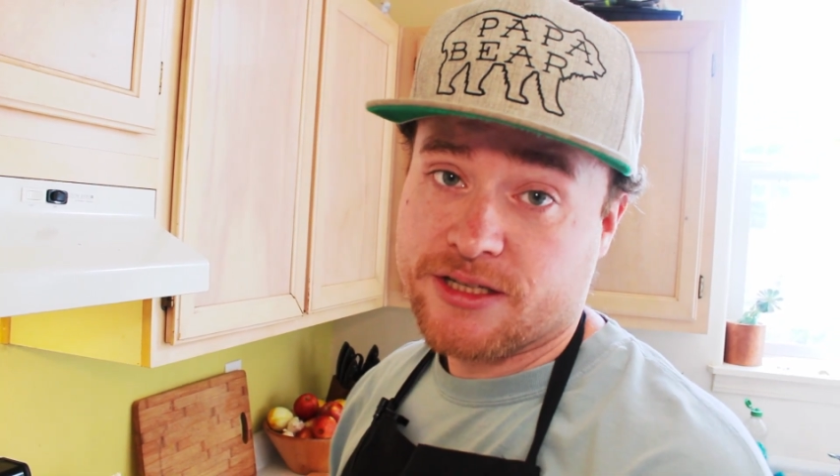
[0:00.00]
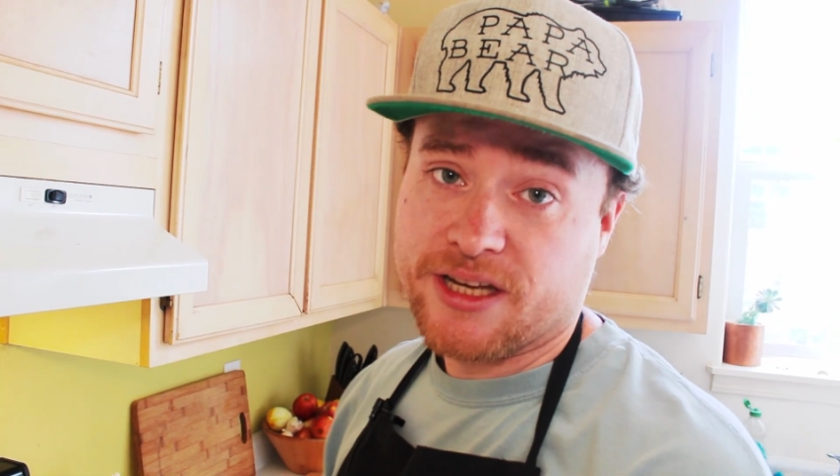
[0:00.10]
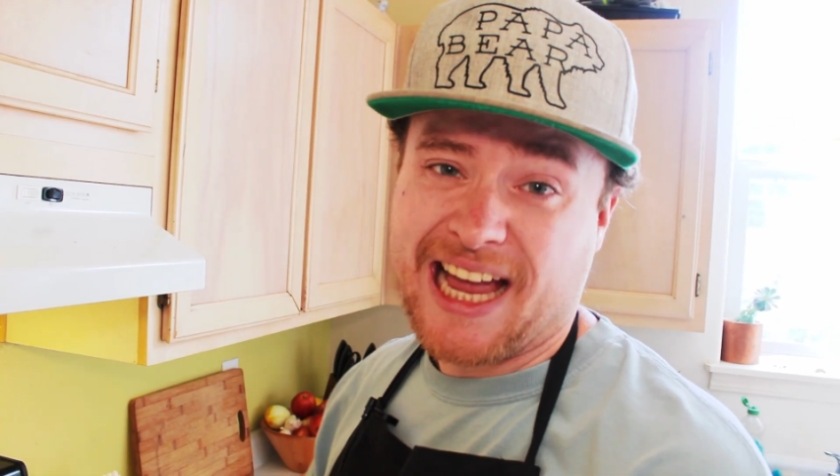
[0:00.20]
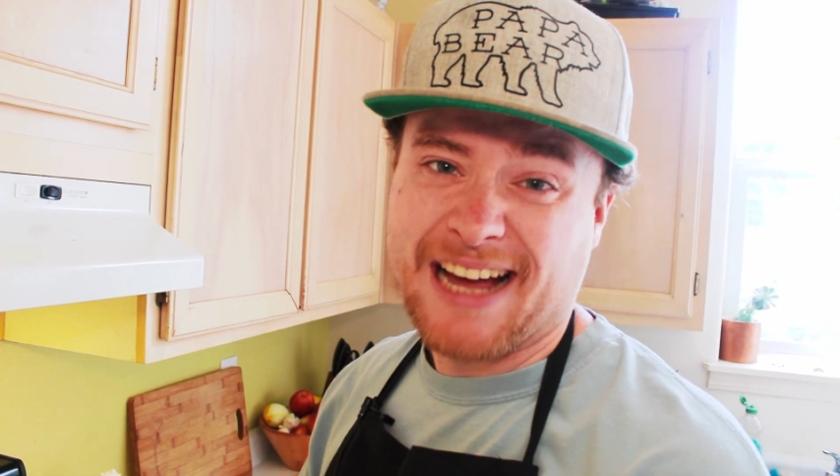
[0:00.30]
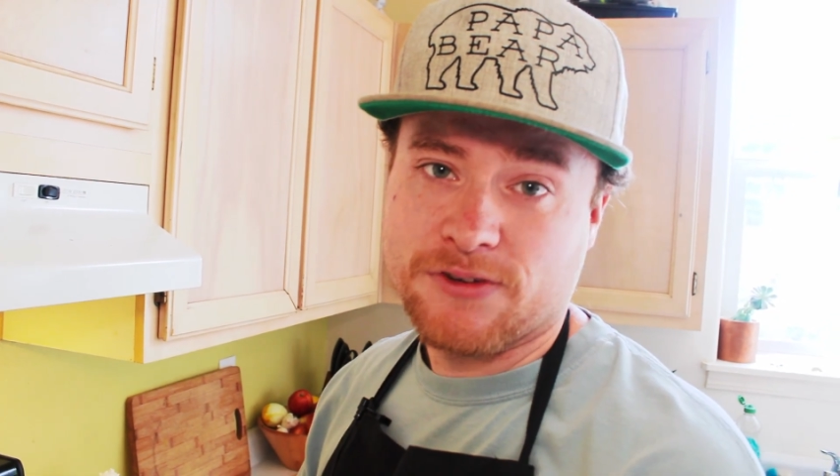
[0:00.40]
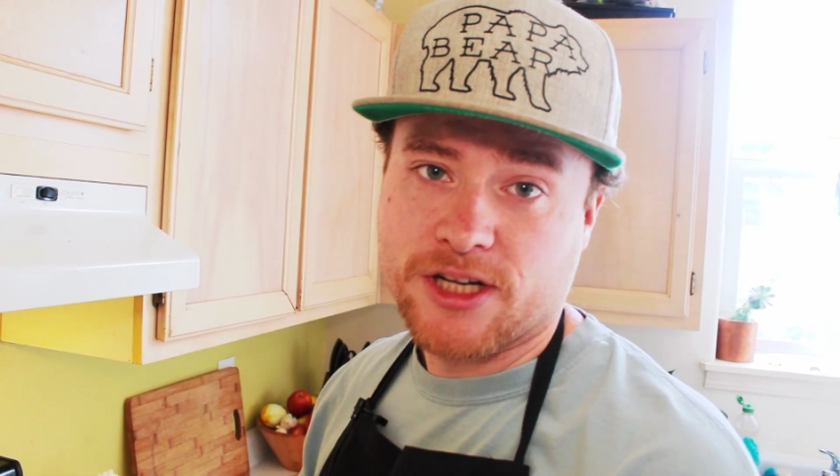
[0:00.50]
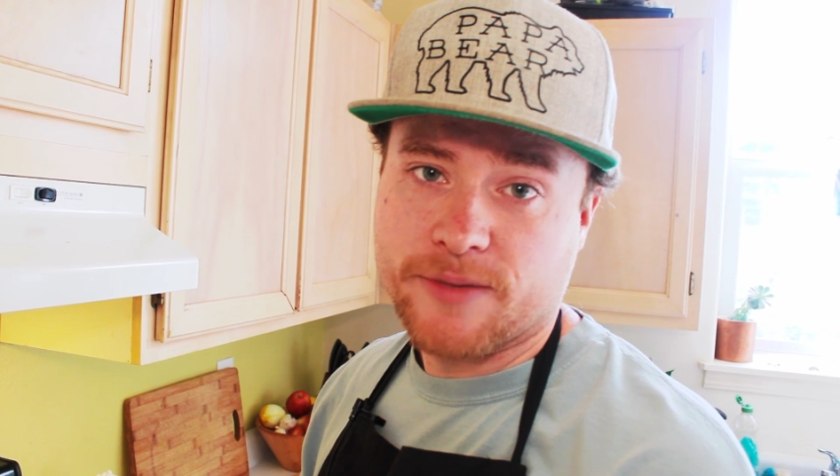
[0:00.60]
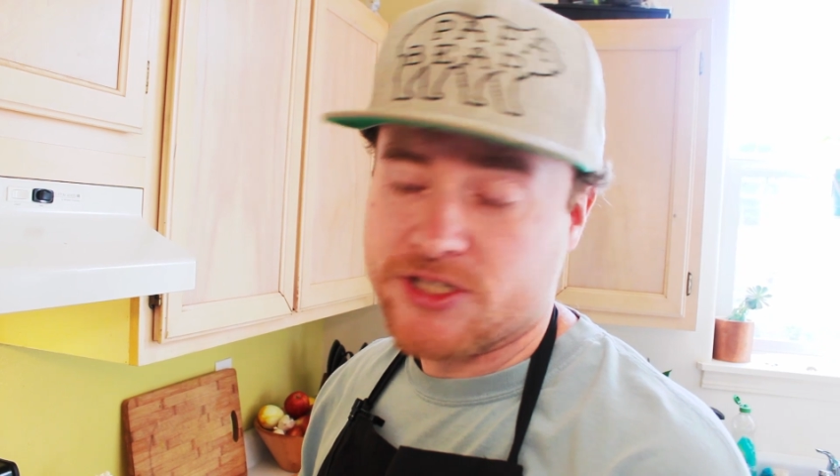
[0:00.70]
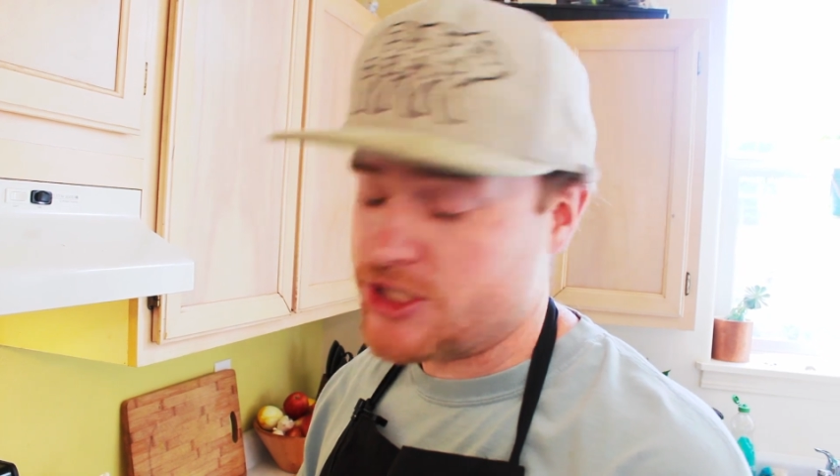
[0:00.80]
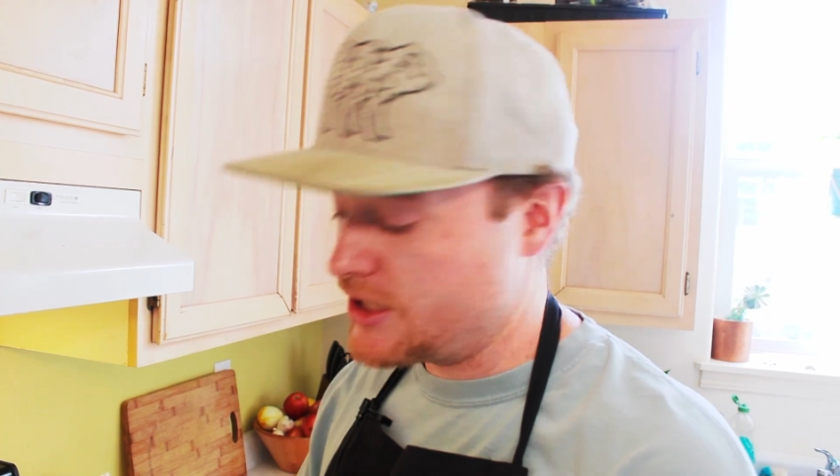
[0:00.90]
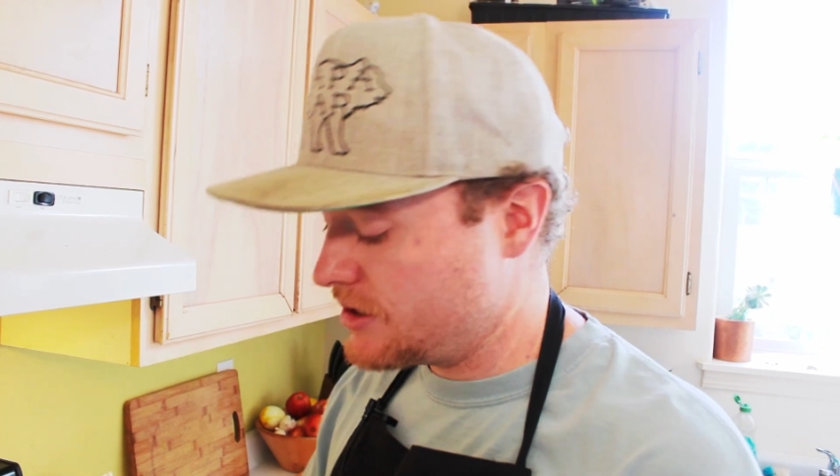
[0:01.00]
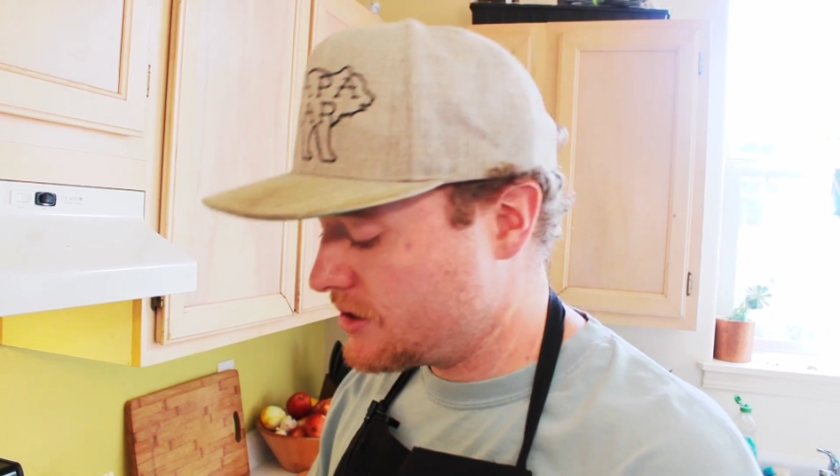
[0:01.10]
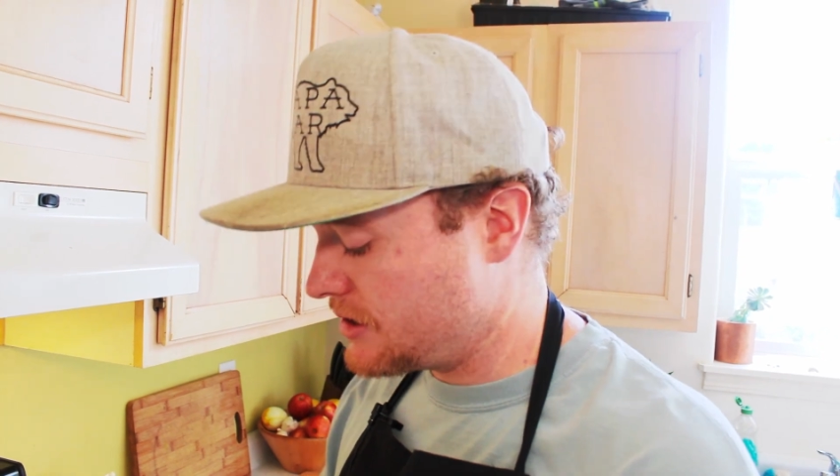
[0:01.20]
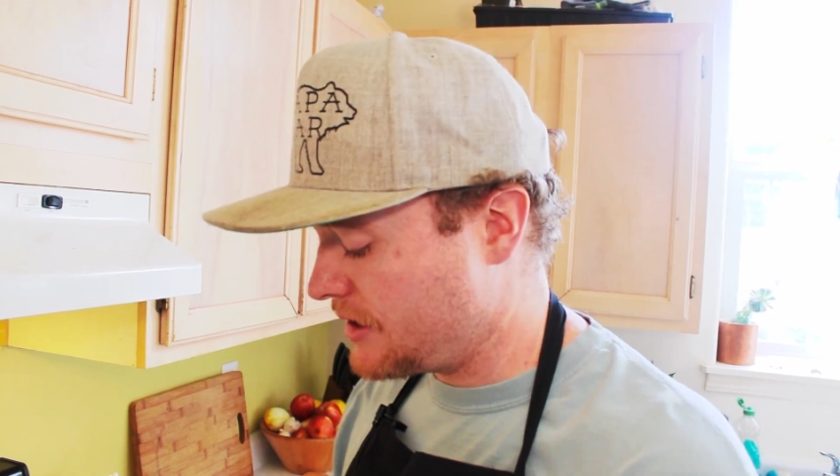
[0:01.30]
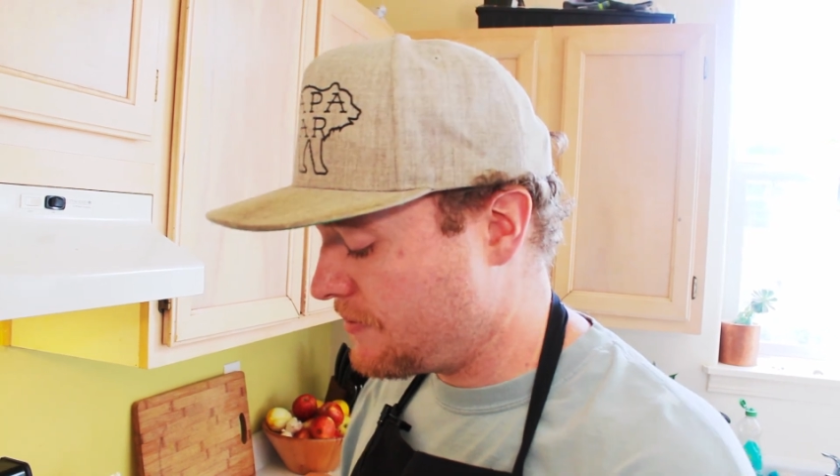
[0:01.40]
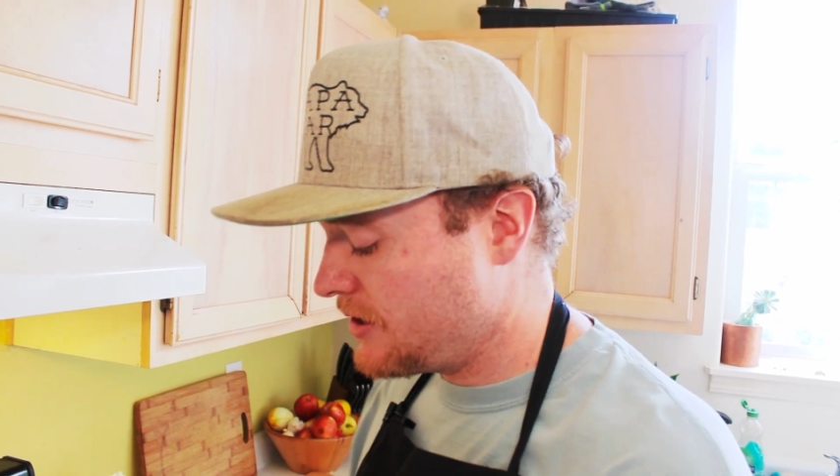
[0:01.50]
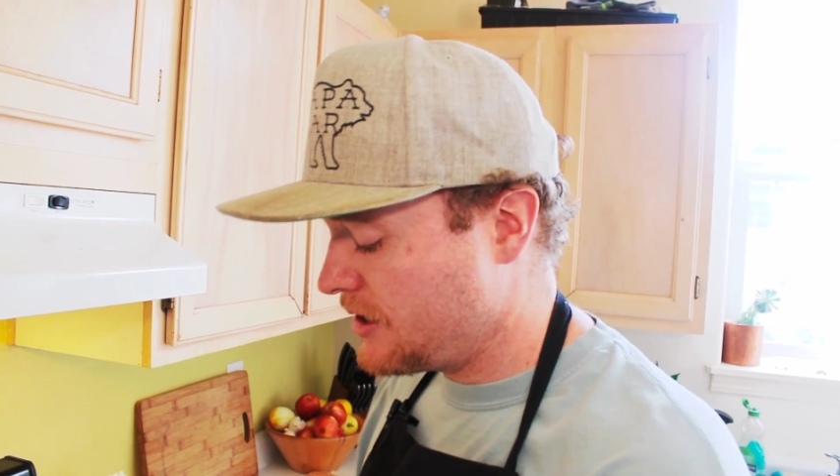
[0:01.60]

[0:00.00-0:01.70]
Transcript: like half a cup of cheese to them.